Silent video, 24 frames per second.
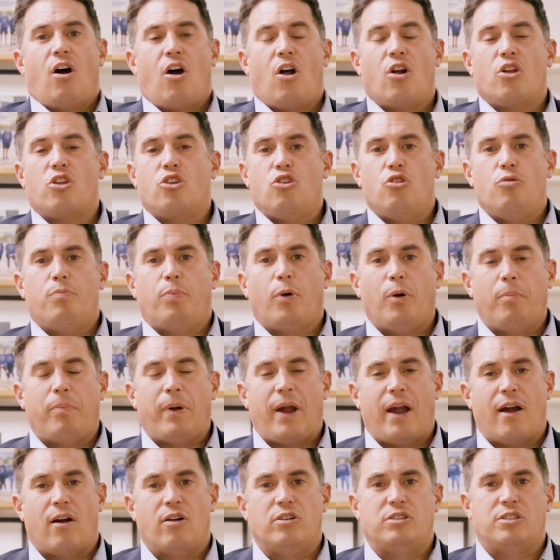Are you
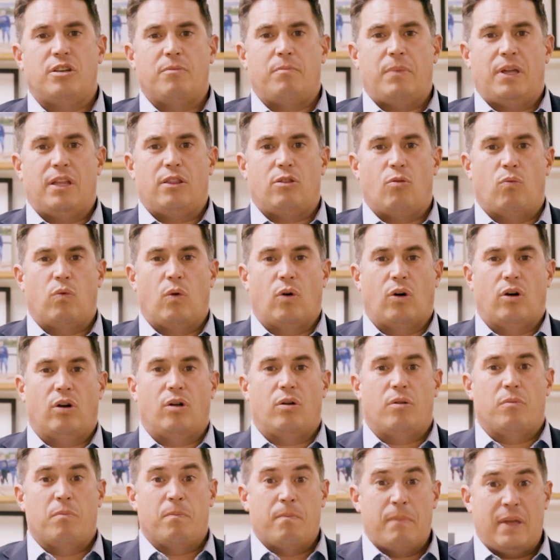prepared to meet
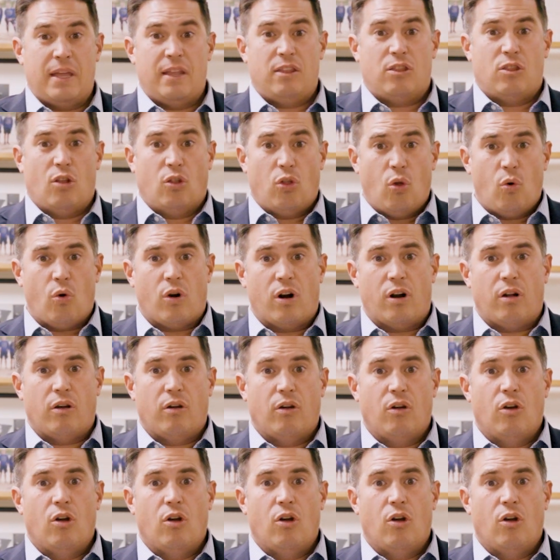the Lord?